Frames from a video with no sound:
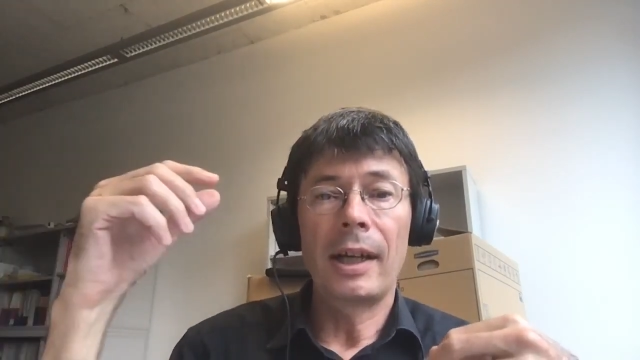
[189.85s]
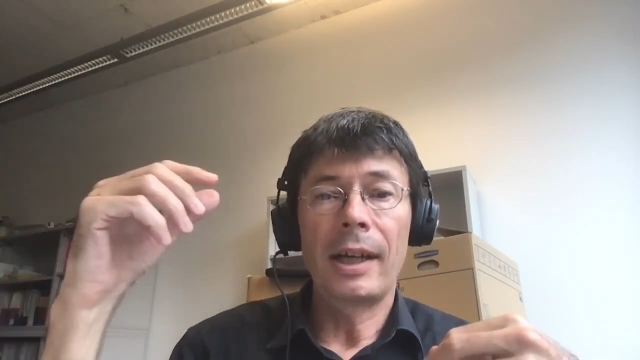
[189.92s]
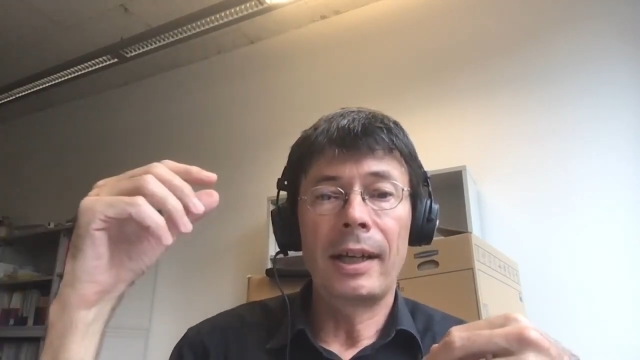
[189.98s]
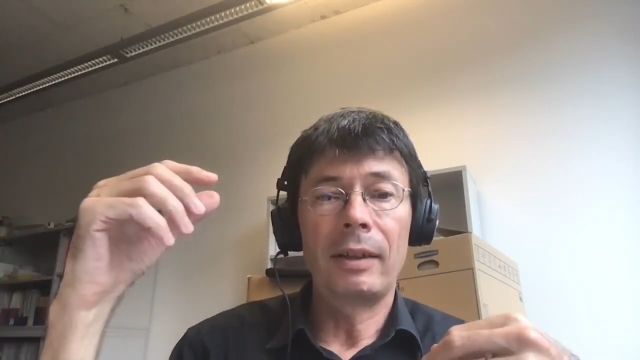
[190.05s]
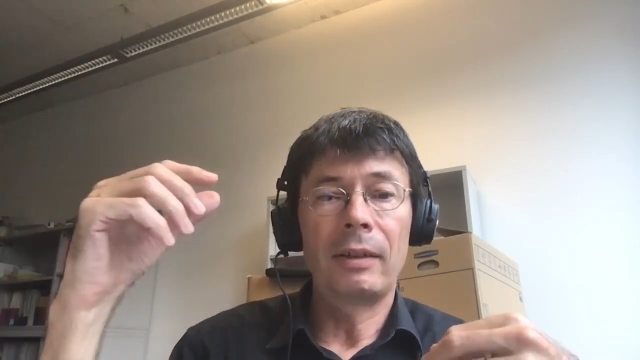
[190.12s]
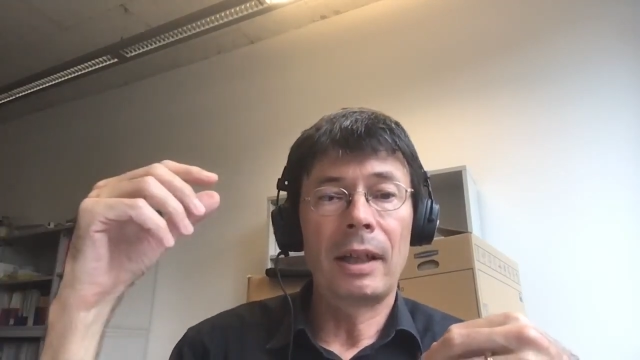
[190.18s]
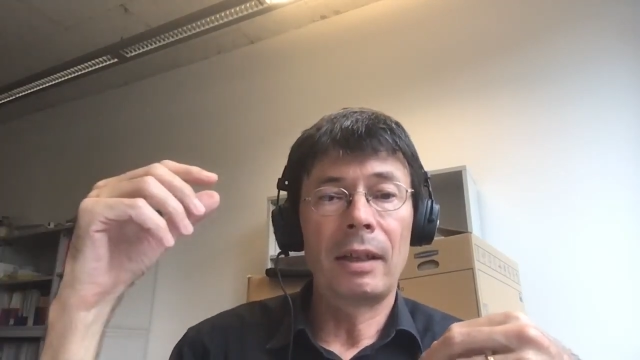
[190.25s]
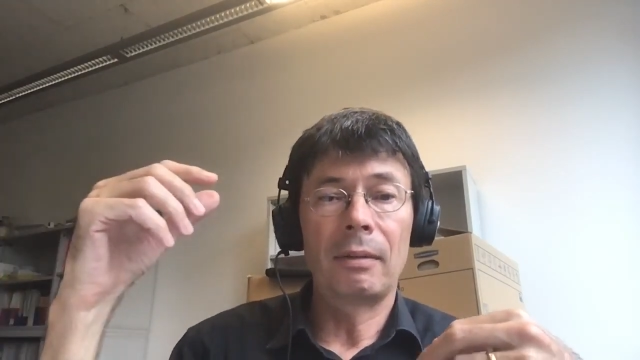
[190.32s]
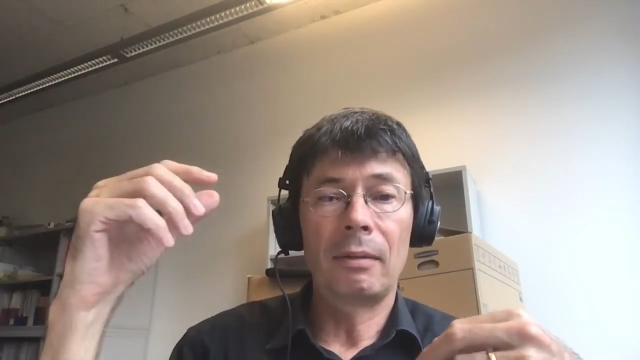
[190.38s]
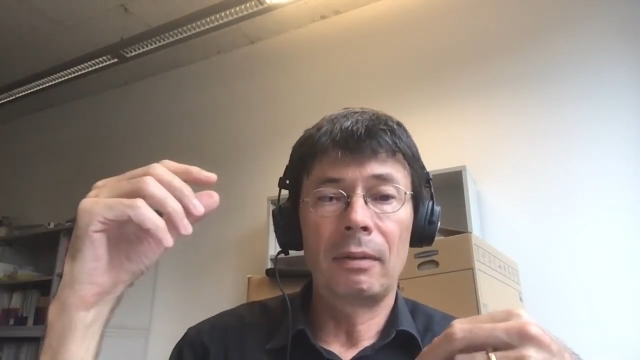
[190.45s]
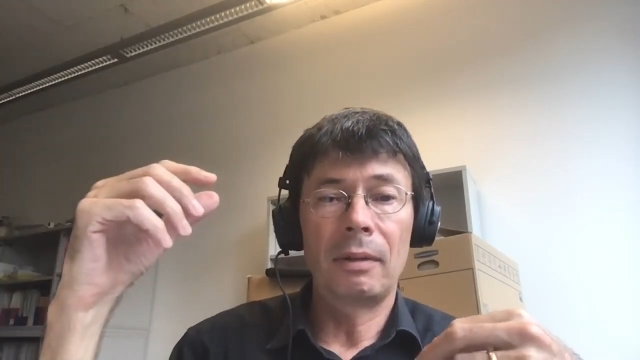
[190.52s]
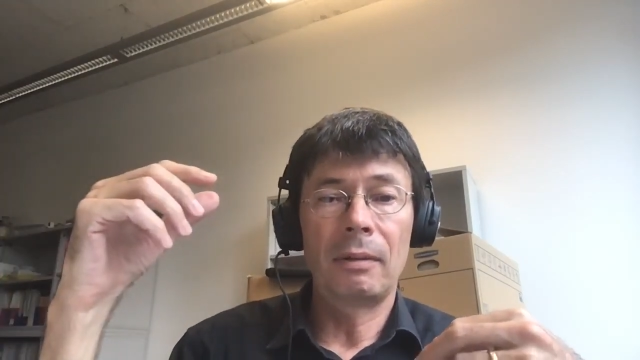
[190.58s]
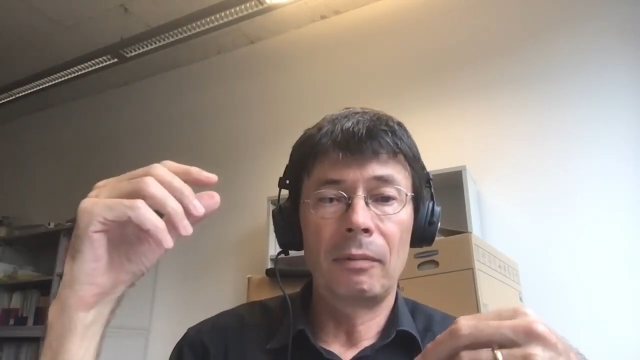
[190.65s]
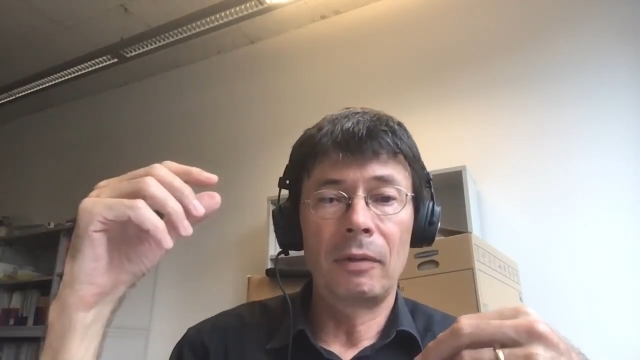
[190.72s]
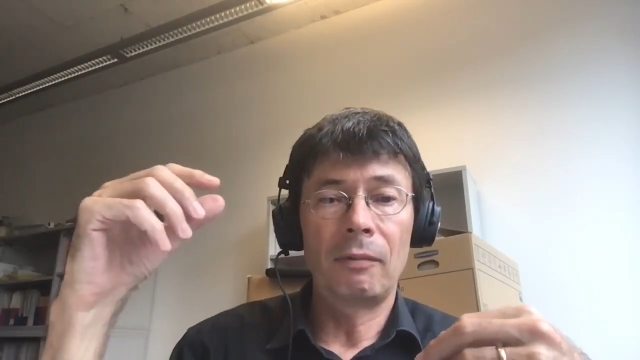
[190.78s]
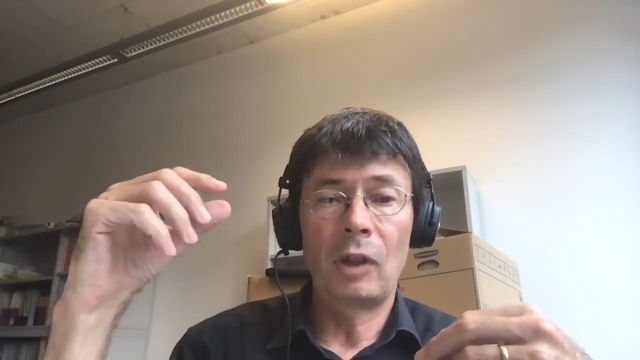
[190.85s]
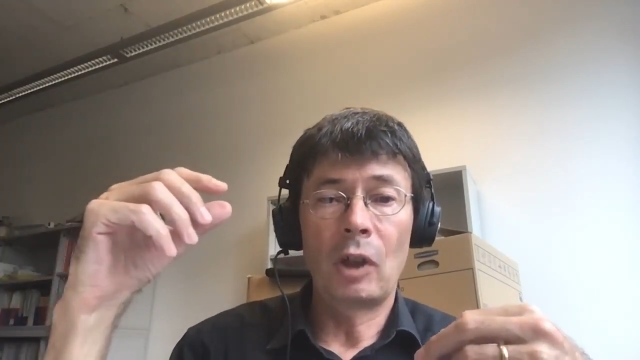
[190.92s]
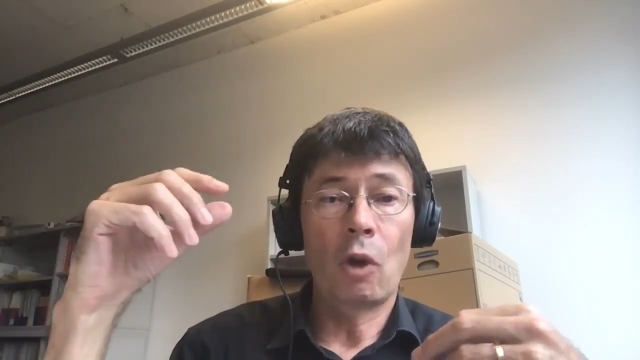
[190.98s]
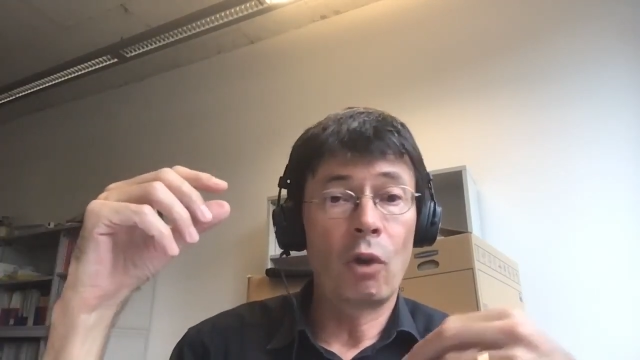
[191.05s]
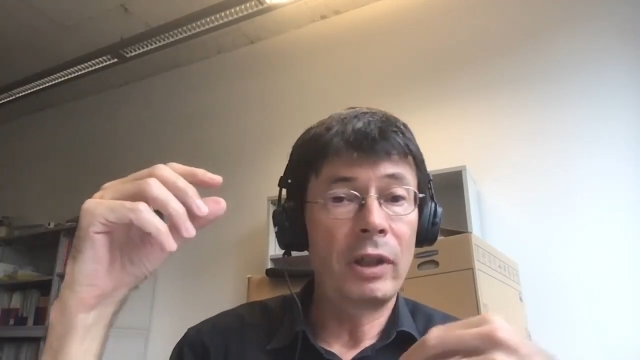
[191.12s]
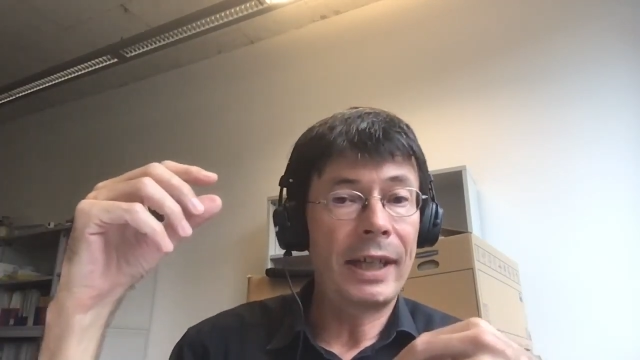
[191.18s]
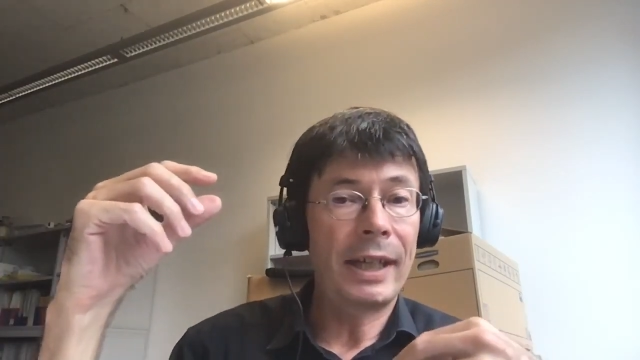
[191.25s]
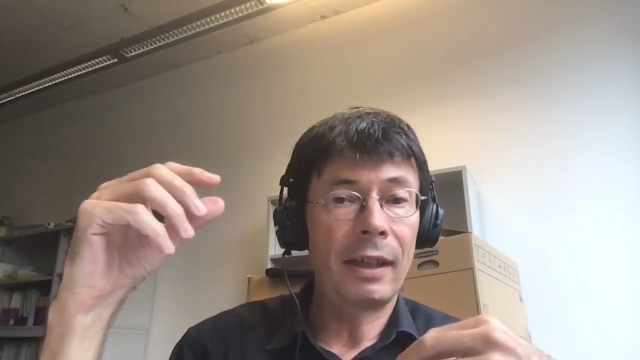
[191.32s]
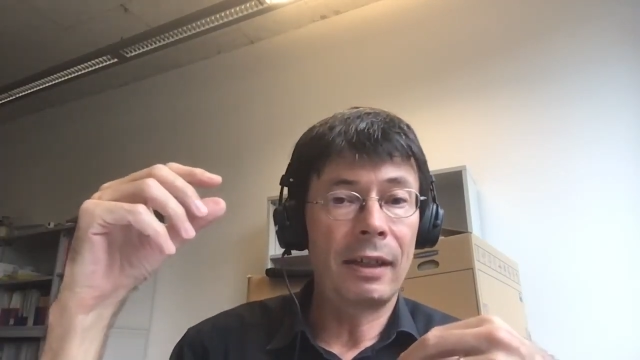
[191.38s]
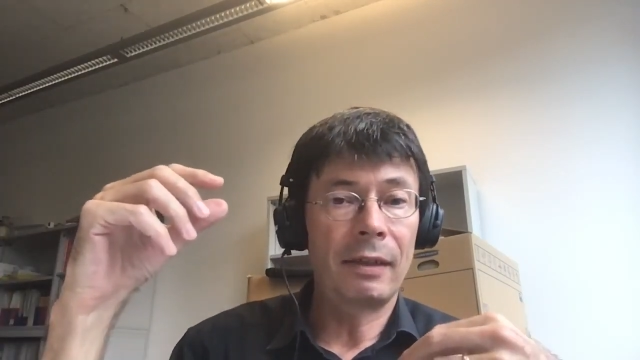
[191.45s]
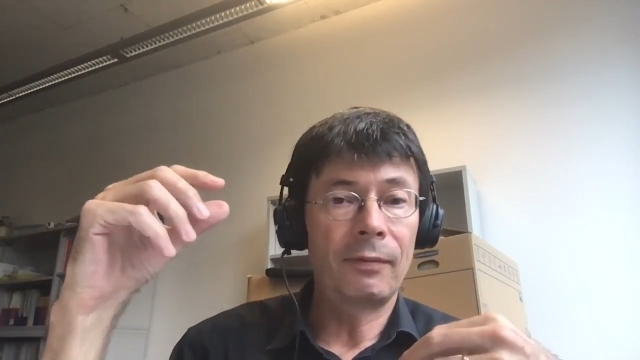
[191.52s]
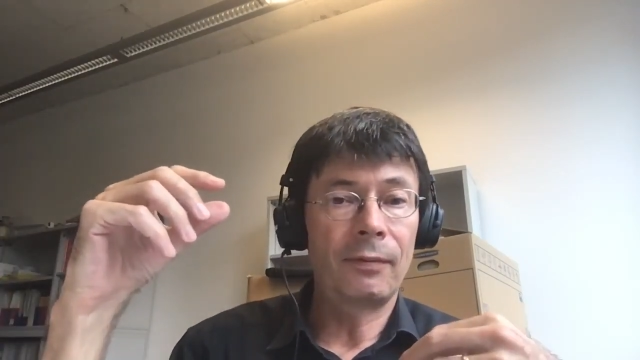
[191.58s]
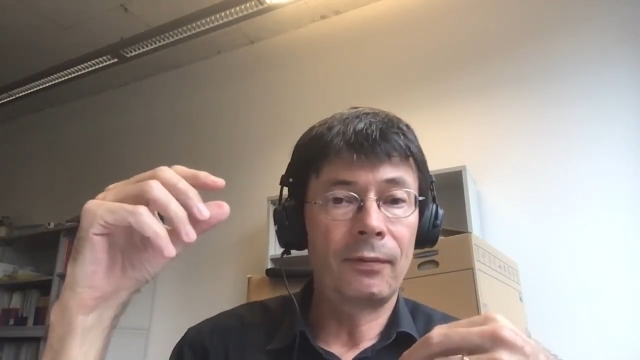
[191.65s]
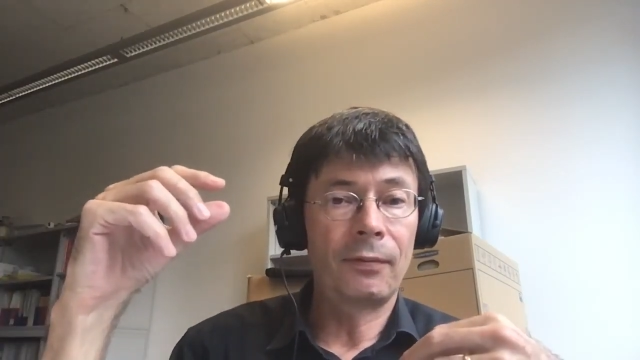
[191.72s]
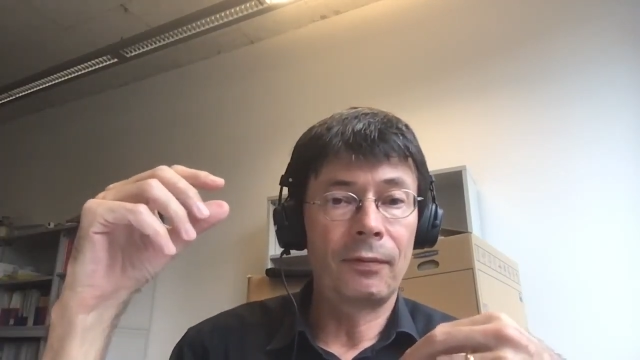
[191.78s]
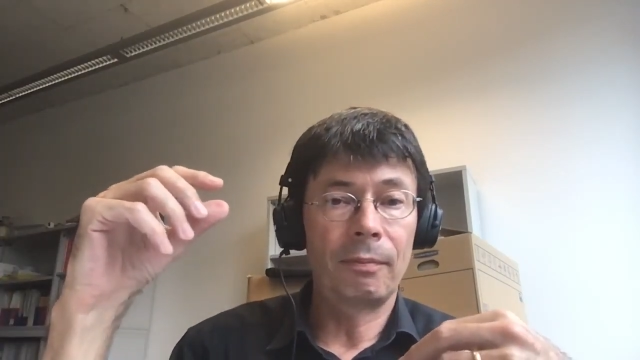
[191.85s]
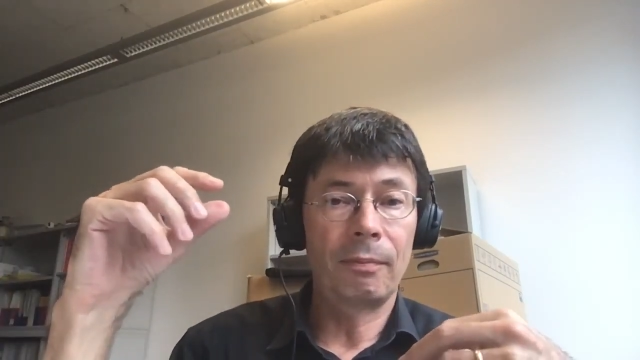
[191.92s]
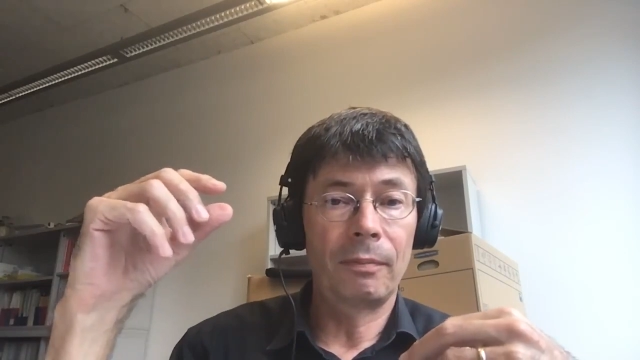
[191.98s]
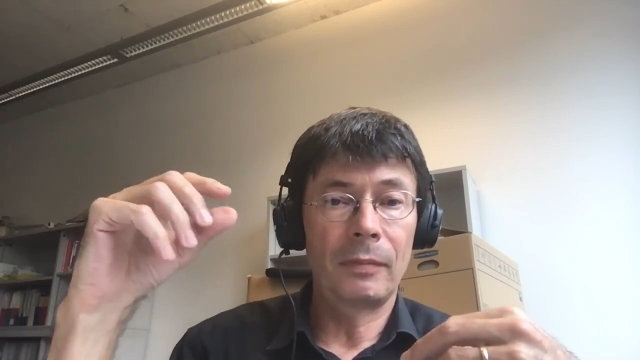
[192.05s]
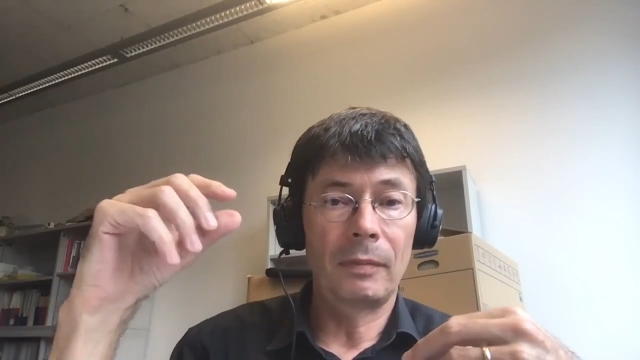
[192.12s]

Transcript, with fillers: And then we only have